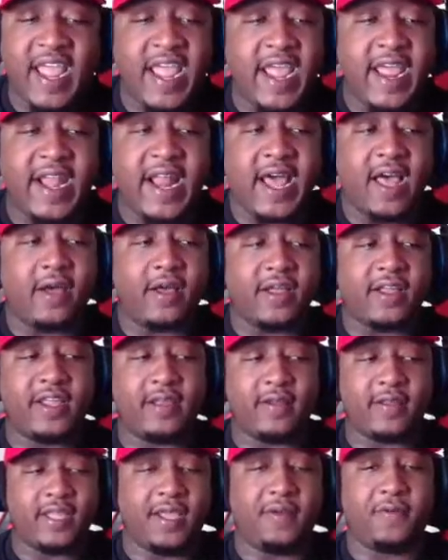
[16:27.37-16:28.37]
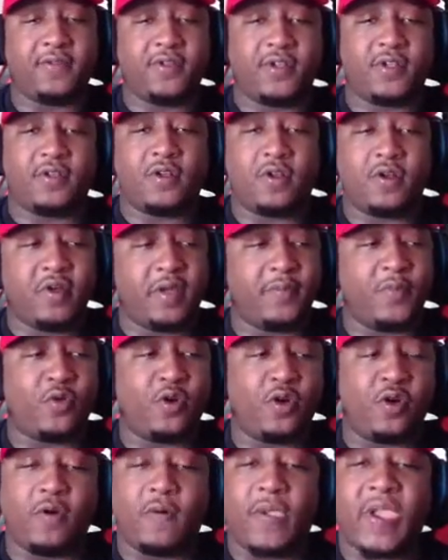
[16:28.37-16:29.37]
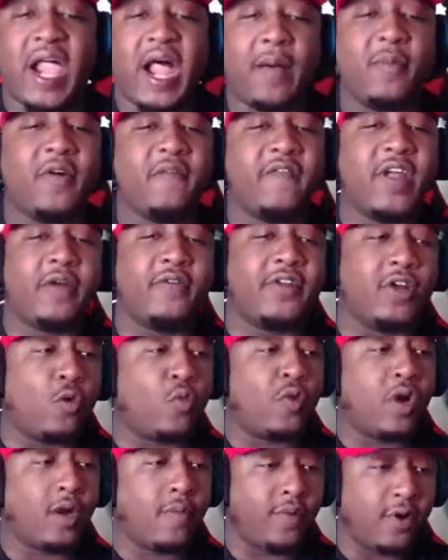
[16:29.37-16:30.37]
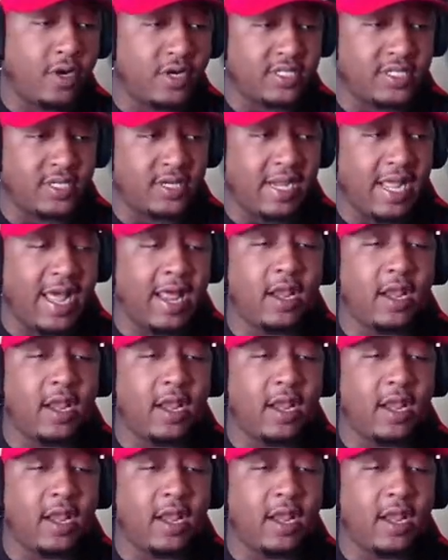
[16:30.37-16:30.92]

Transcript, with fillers: And I, don't get me wrong, I'm a very aware person.